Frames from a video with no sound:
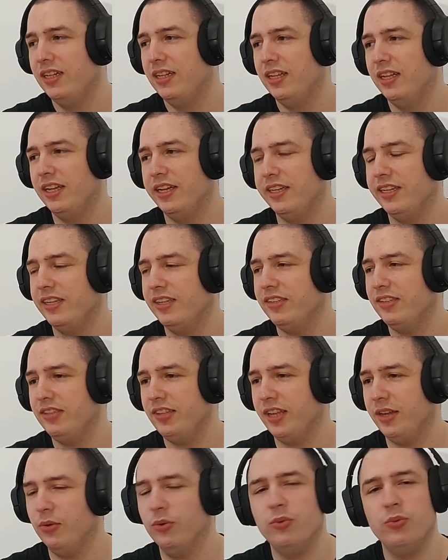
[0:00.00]
I guess I
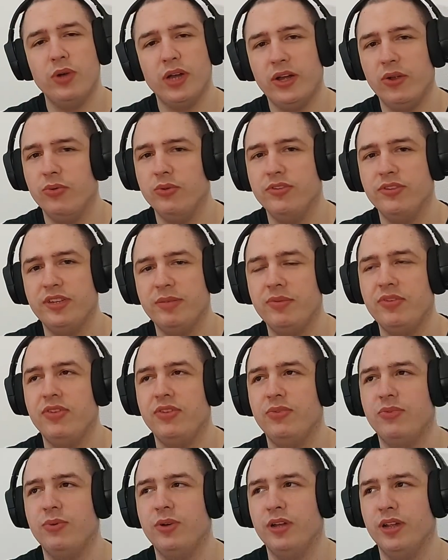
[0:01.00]
don't know how long the episodes
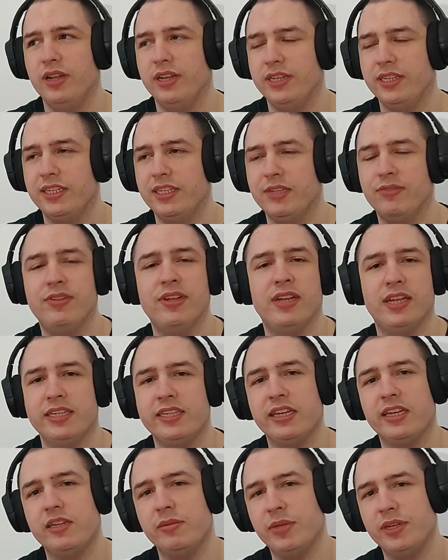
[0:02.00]
were. Like if they're like
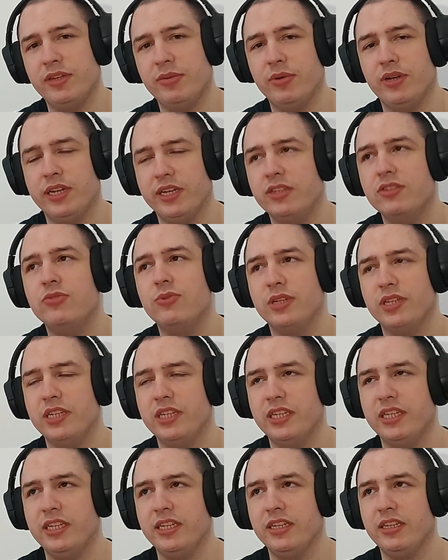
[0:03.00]
anime, they were like
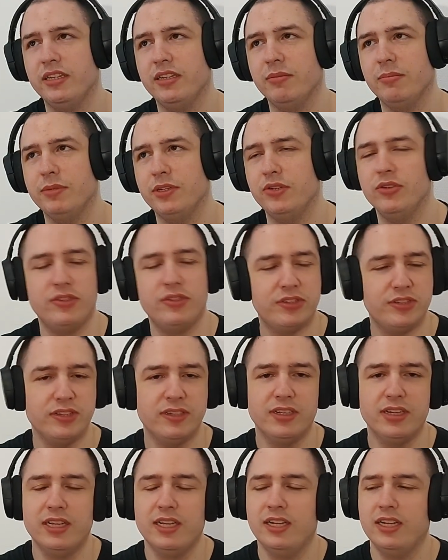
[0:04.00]
twenty minutes,
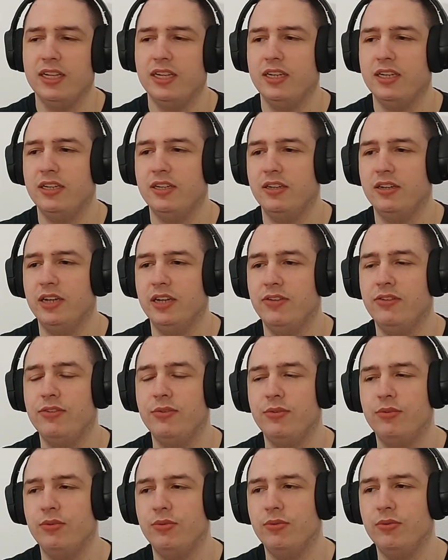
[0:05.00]
uh, and
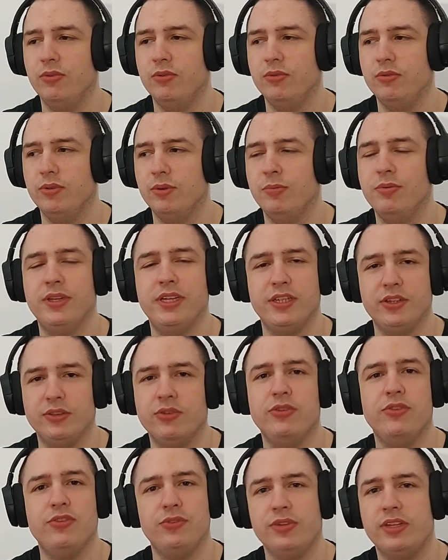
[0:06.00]
so opening you're
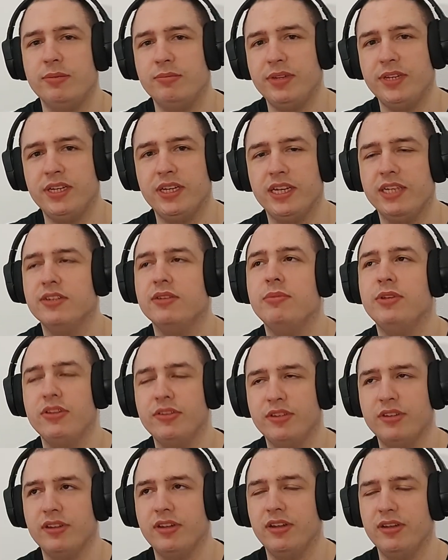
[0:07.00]
used to them being like a minute and
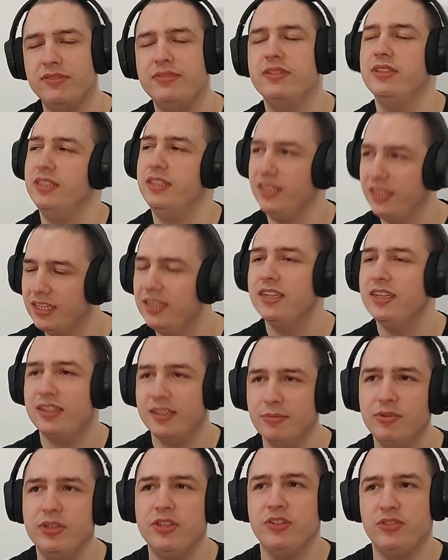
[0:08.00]
a half,
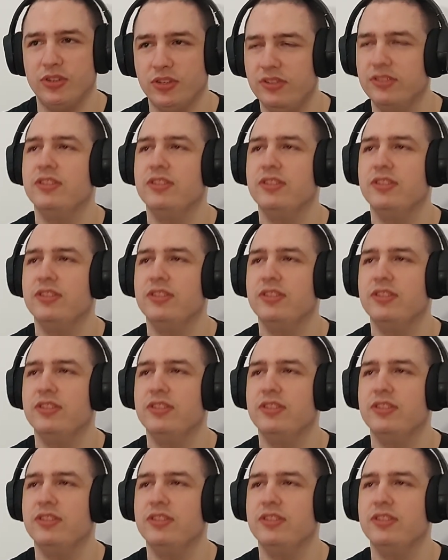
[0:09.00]
pretty short.